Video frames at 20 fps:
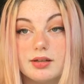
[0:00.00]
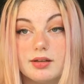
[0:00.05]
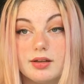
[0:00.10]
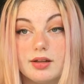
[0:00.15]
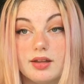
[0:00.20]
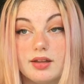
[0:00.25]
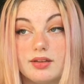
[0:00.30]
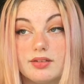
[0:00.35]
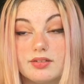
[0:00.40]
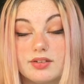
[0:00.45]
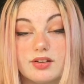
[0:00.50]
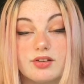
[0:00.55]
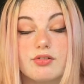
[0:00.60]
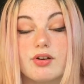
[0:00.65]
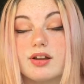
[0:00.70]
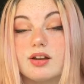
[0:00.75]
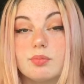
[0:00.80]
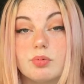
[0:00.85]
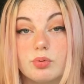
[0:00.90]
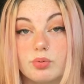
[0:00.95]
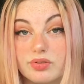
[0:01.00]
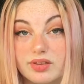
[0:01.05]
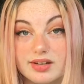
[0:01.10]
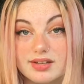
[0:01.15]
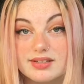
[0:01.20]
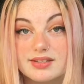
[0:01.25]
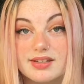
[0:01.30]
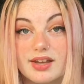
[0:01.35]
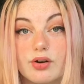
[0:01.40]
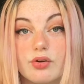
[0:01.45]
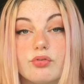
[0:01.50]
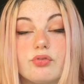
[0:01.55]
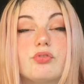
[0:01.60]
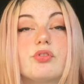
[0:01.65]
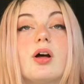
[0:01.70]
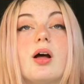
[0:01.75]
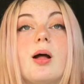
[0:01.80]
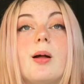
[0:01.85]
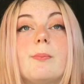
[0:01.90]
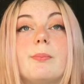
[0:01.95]
is incredible within itself,
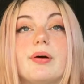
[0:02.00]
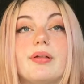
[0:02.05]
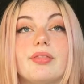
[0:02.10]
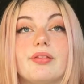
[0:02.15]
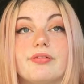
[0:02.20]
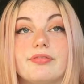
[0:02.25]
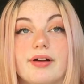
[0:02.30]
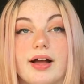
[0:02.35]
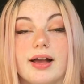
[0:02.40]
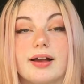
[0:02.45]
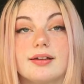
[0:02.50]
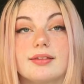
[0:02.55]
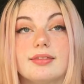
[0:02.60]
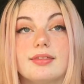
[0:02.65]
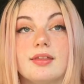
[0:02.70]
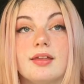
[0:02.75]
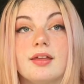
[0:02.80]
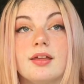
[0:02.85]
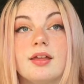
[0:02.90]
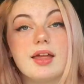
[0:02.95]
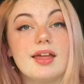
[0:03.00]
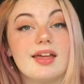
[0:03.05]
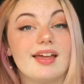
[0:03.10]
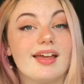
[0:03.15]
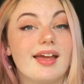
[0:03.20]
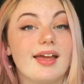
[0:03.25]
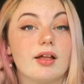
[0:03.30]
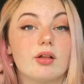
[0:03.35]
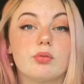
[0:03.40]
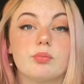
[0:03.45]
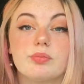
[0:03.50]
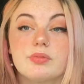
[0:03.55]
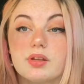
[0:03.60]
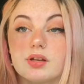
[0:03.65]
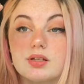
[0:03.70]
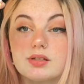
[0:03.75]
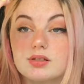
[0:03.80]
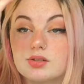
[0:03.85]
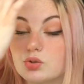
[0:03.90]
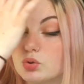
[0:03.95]
but the fact that it helped
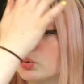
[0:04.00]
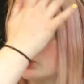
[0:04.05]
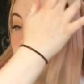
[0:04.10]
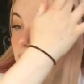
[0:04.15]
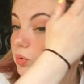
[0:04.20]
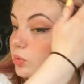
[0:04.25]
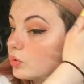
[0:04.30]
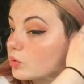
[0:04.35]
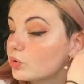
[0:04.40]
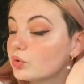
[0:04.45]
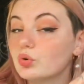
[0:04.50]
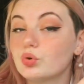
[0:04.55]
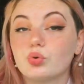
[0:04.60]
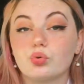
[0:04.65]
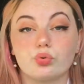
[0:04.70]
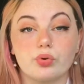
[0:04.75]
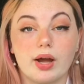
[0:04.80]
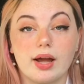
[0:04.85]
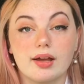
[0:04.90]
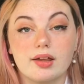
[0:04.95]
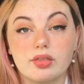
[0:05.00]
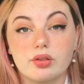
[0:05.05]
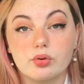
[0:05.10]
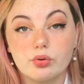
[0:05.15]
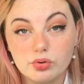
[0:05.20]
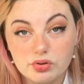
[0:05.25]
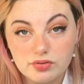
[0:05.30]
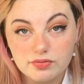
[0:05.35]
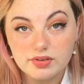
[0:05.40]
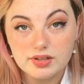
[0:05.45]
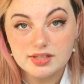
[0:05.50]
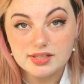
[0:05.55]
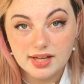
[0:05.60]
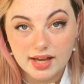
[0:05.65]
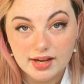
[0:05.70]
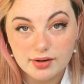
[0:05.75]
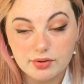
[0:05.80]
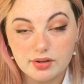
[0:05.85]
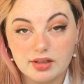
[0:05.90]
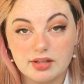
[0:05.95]
us to crack the code of these
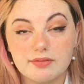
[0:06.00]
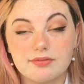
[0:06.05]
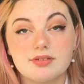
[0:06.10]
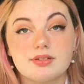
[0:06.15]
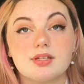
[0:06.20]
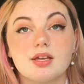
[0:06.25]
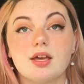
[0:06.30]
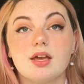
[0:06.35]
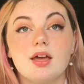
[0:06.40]
hieroglyphs